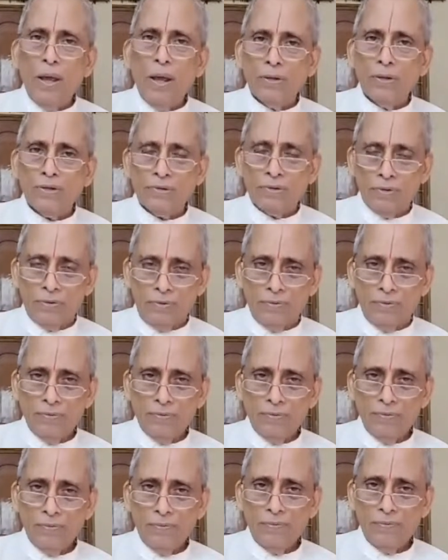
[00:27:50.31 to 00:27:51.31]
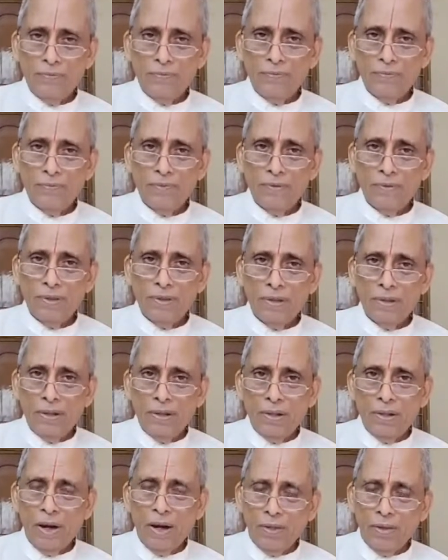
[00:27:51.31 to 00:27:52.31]
also,
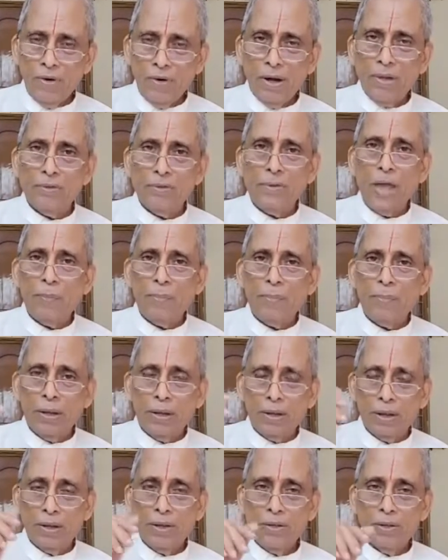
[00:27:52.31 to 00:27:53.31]
that is what is happening.